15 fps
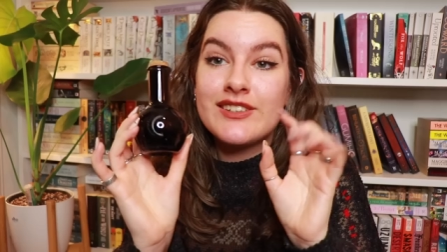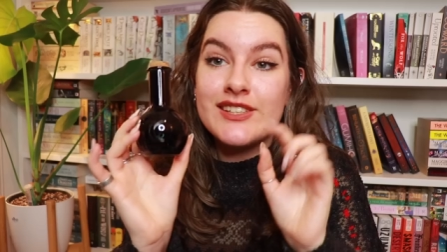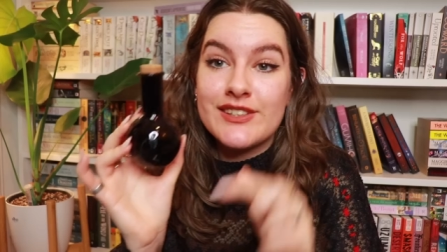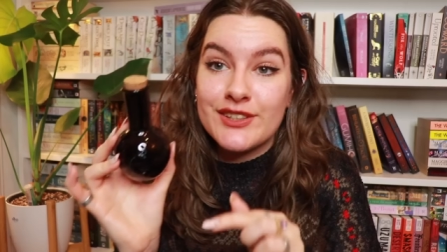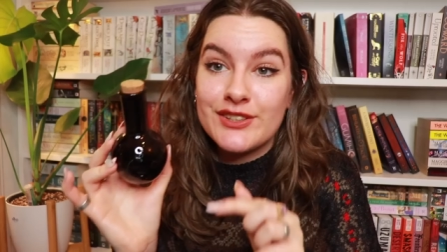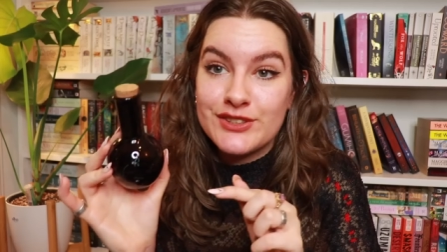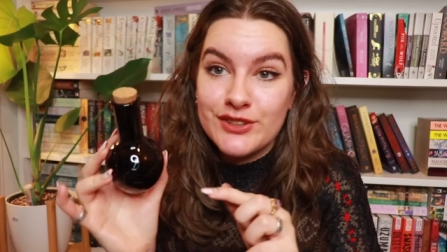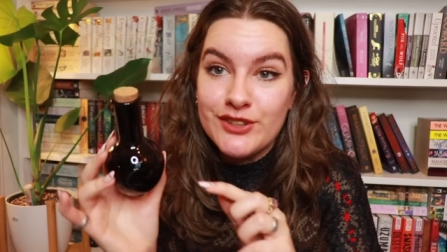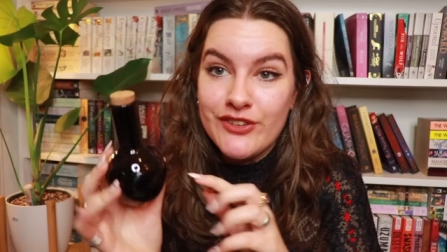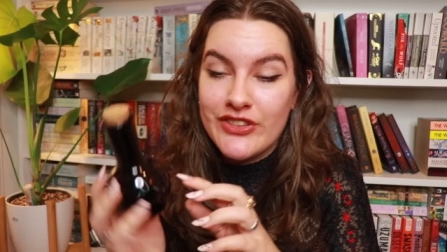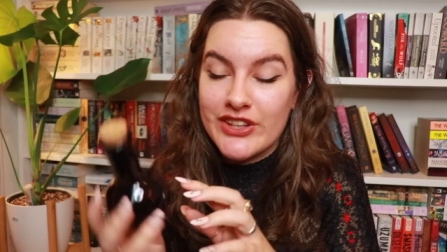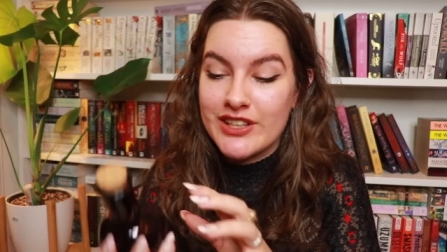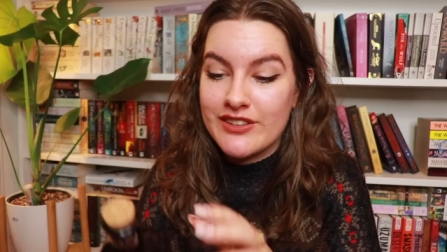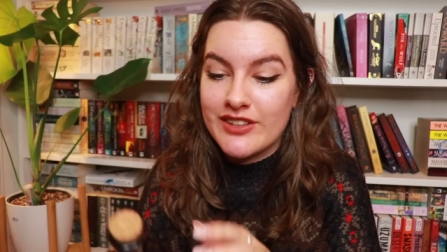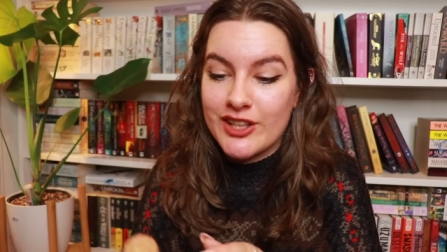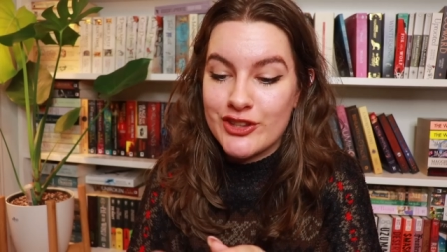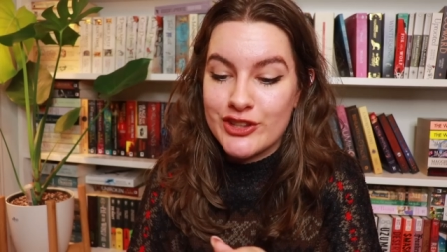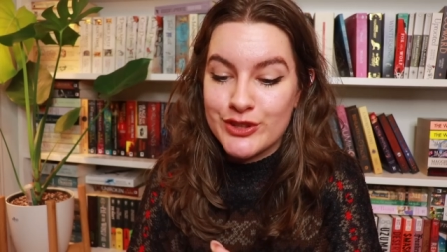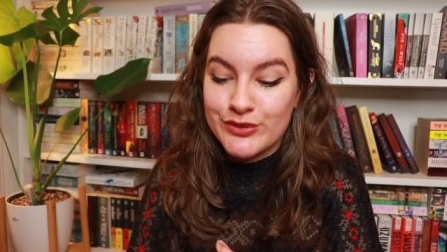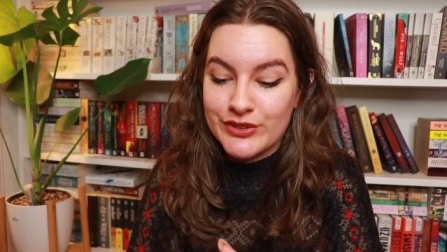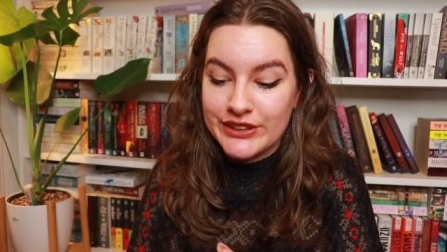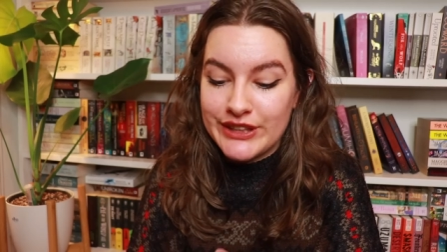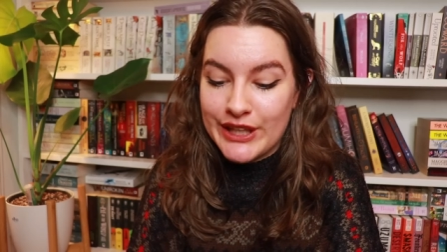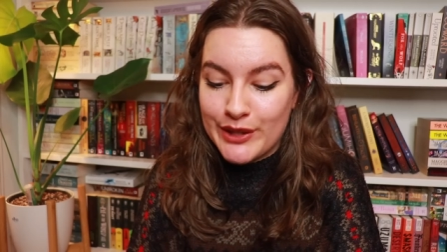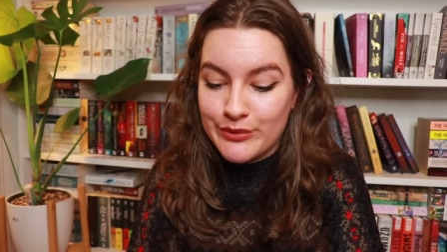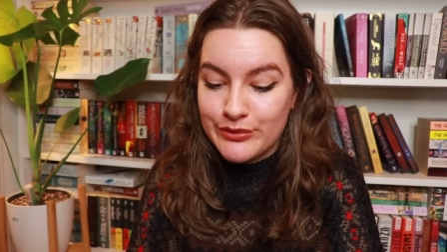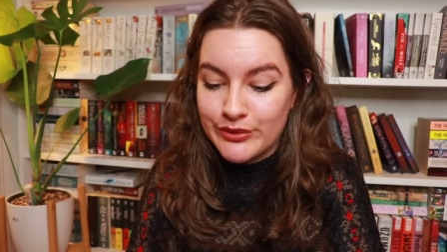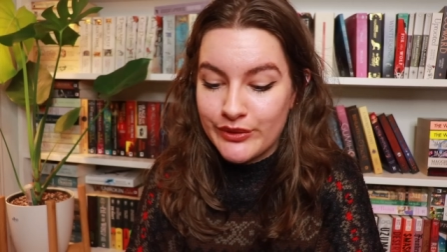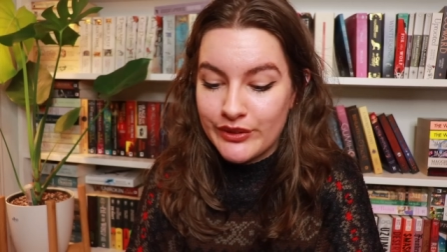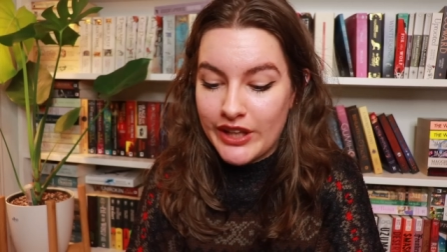See, this sort of thing is actually really
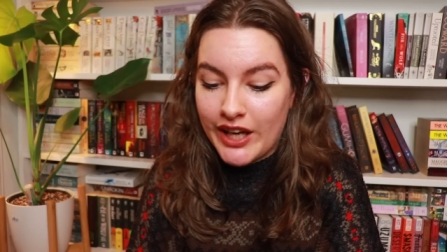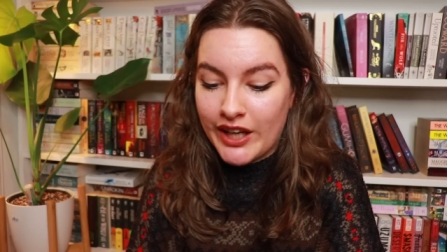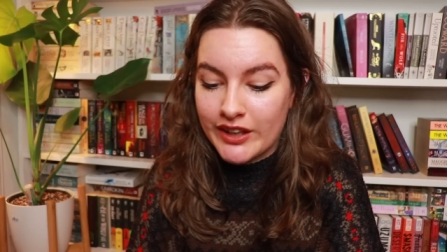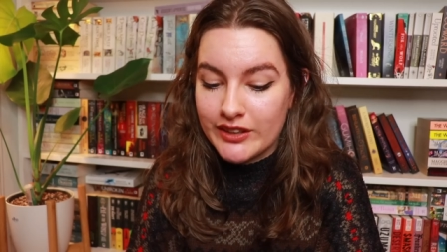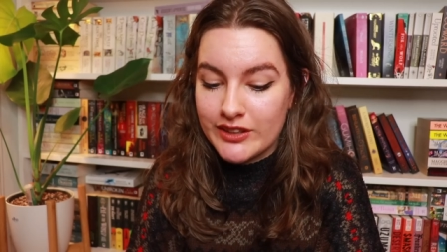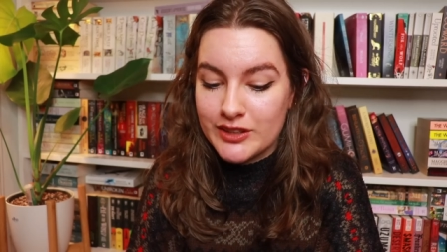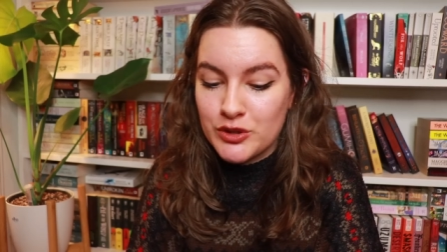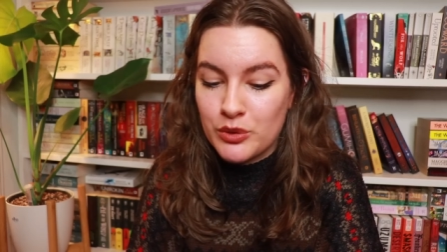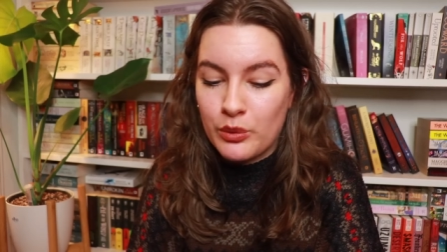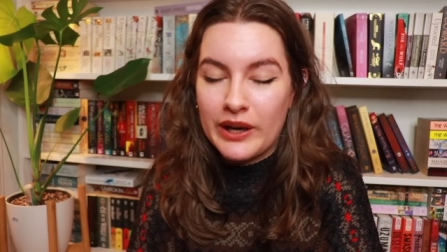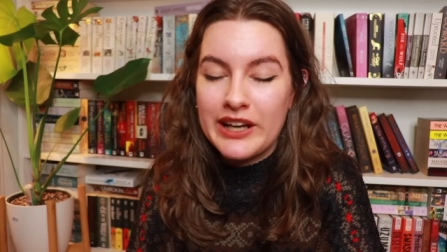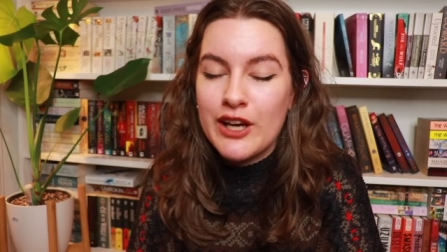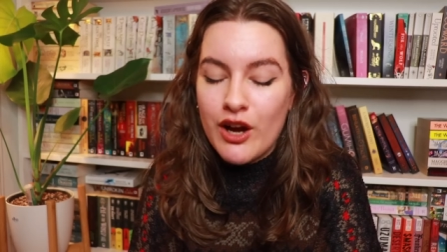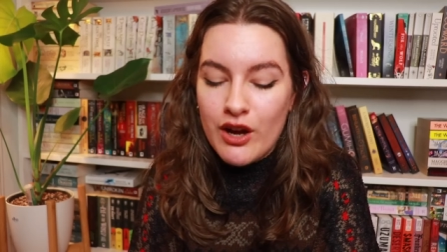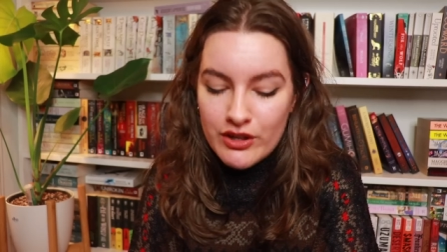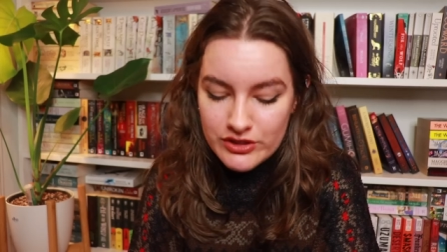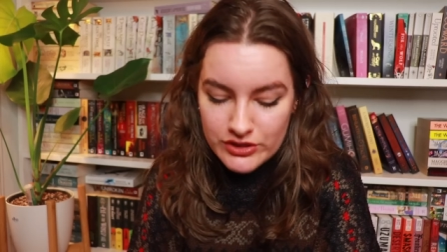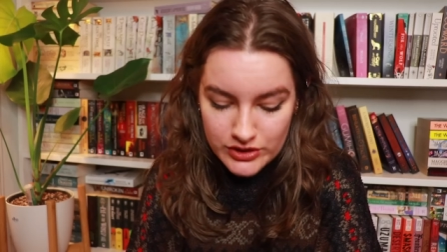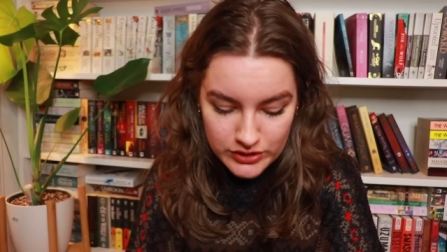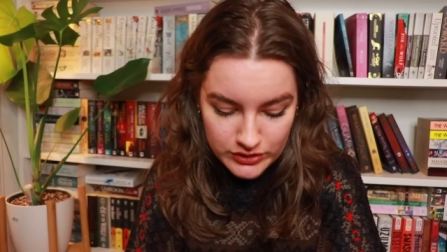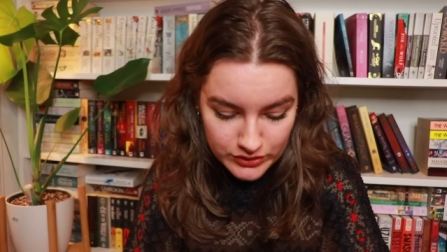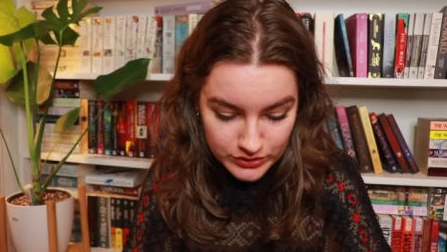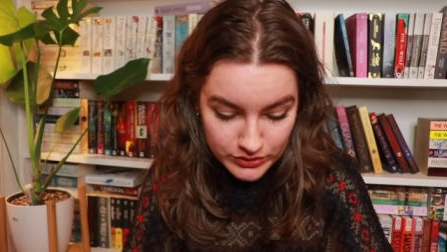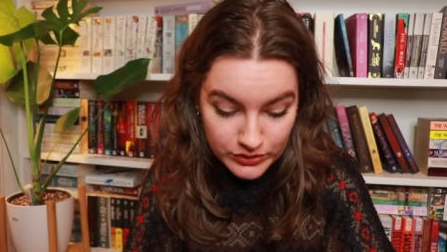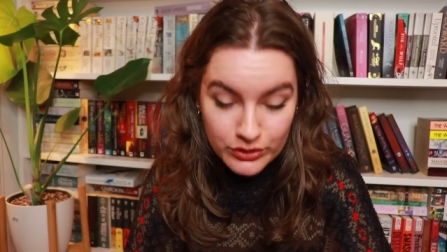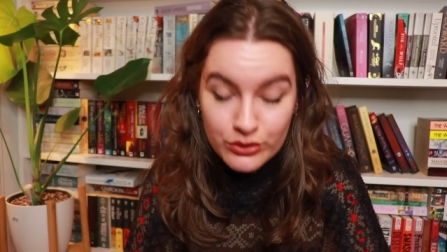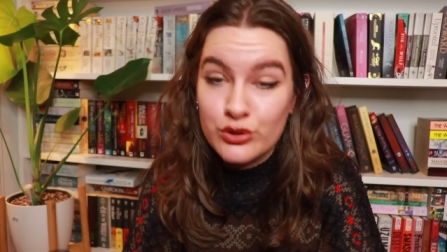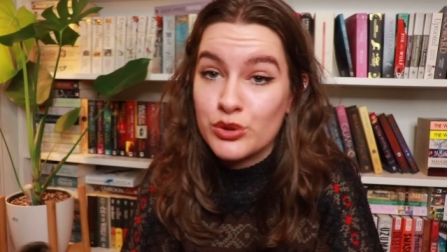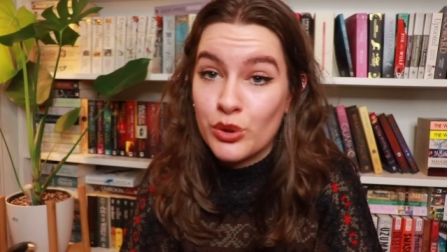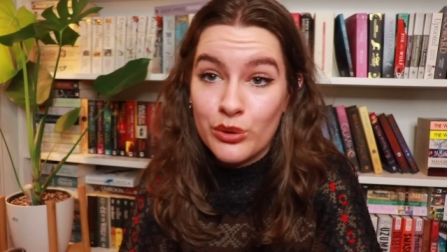helpful and quite hard to
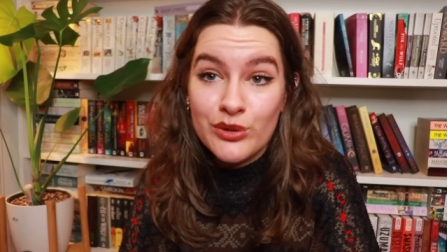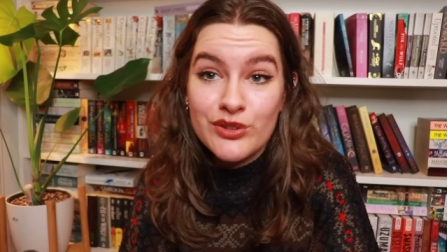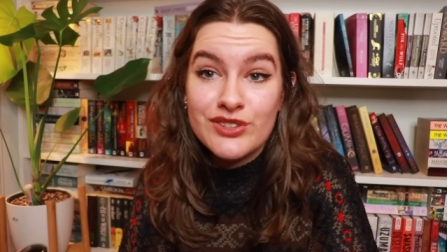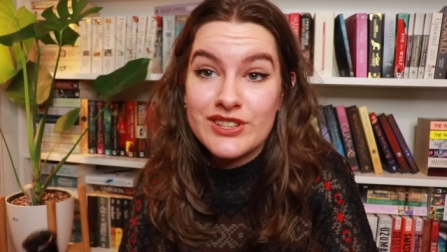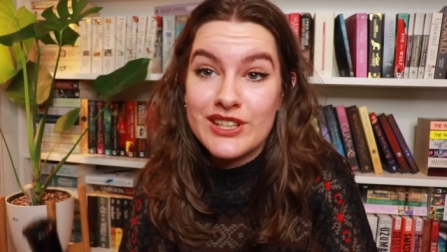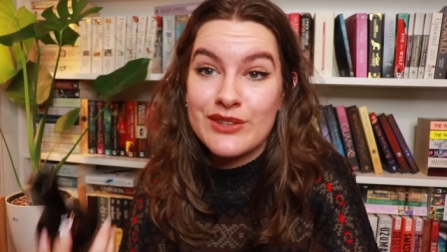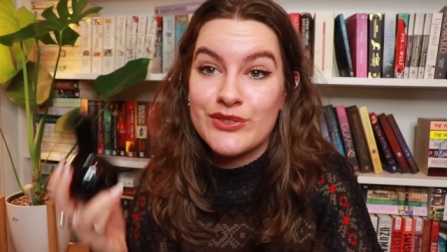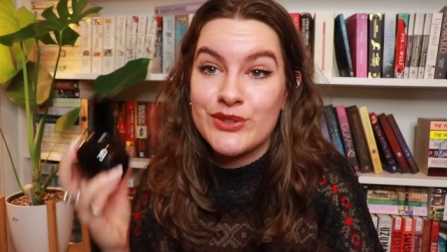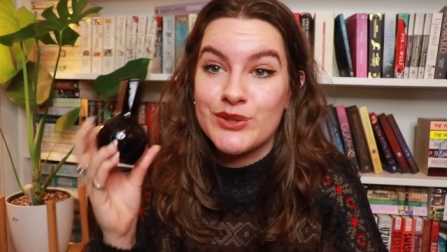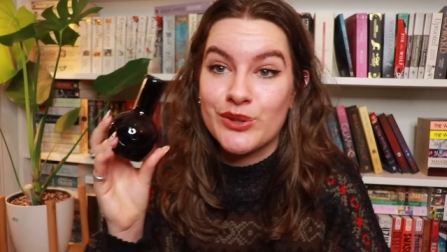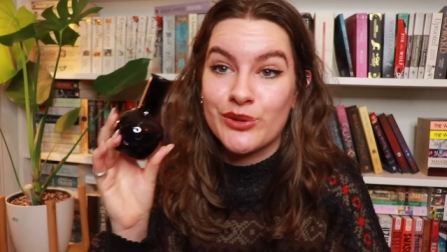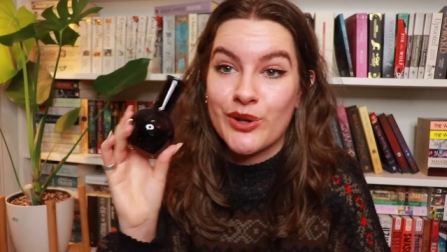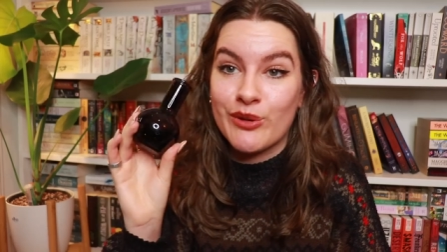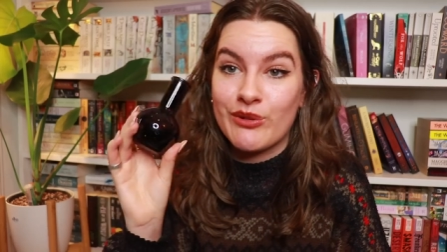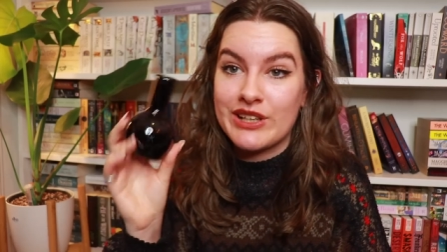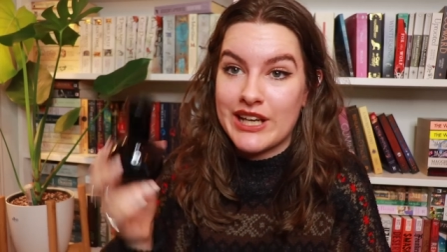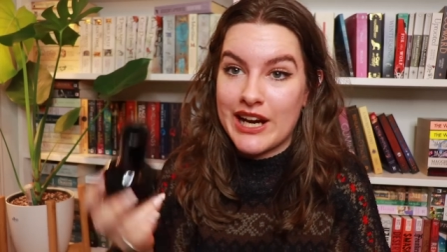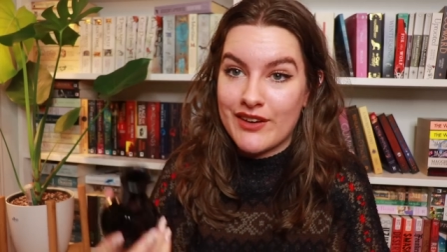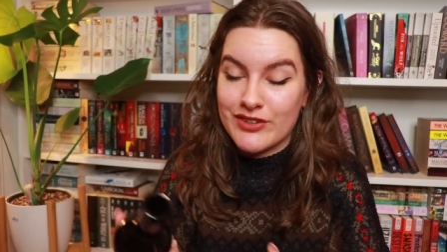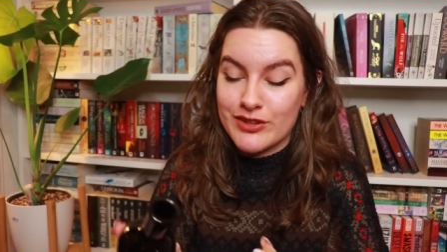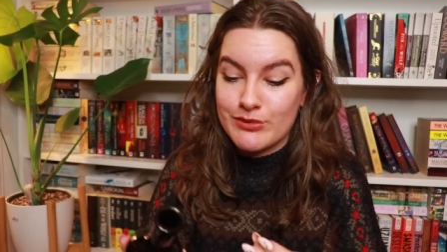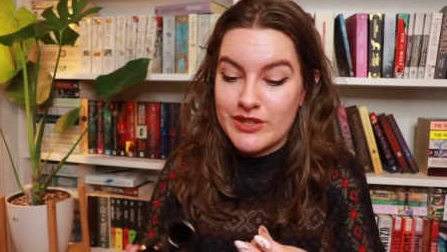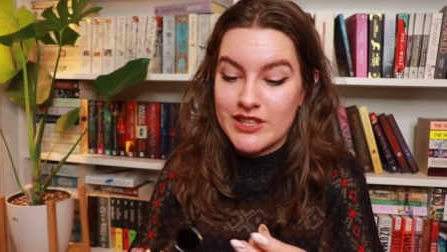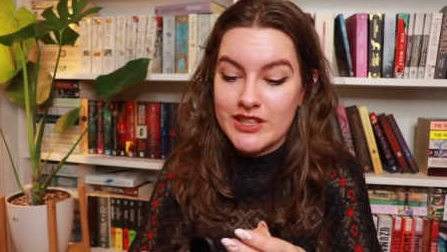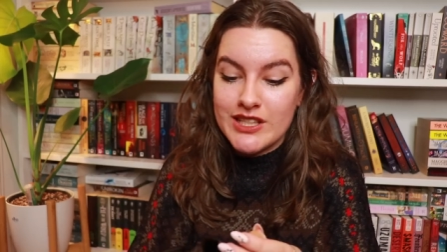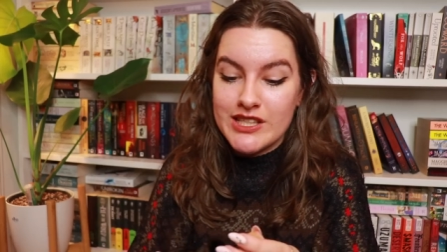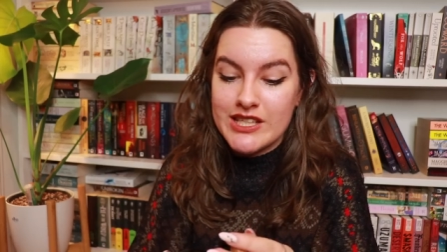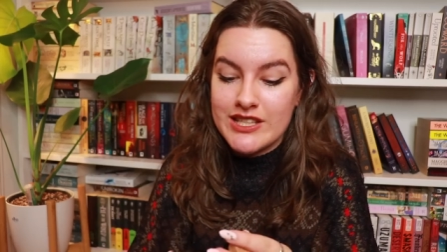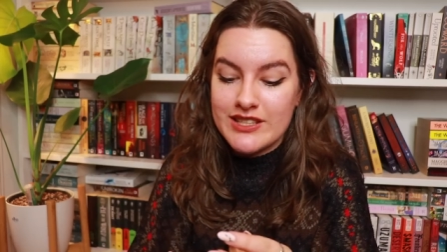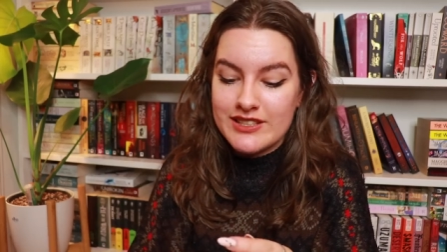source if you don't already have something
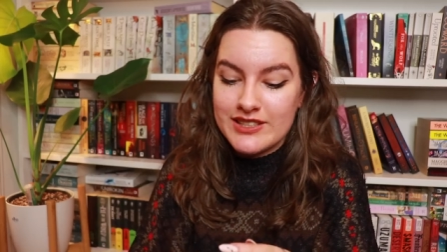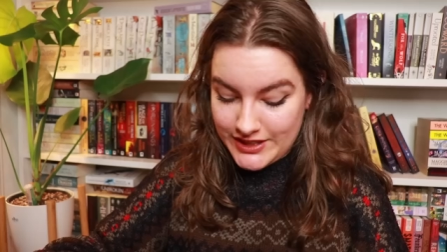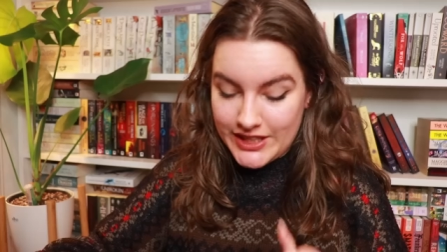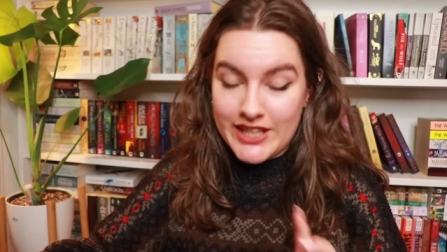like this.